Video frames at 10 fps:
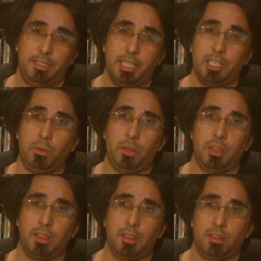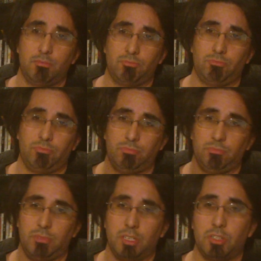dealing with
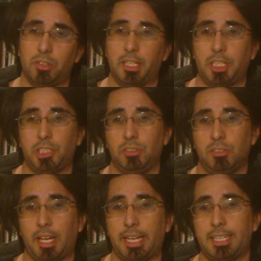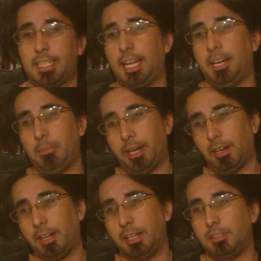adult issues like getting
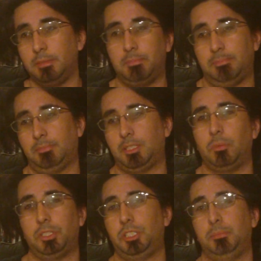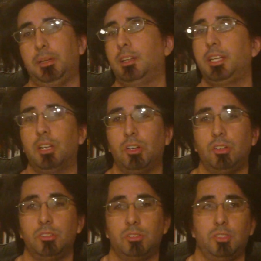married to someone she barely
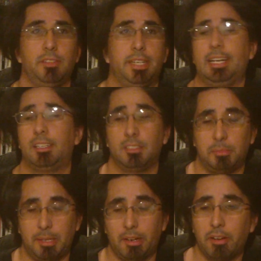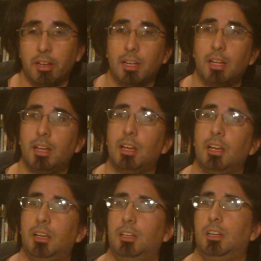knows or even cares about,
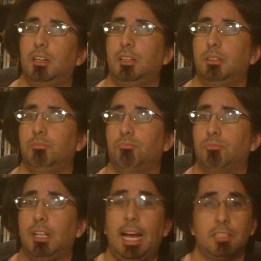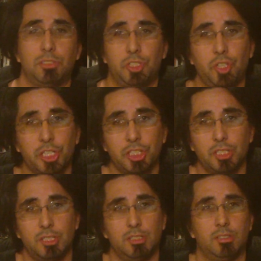class
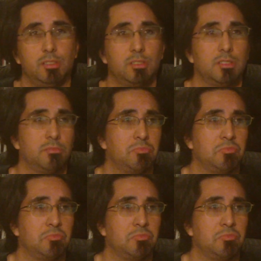restrictions,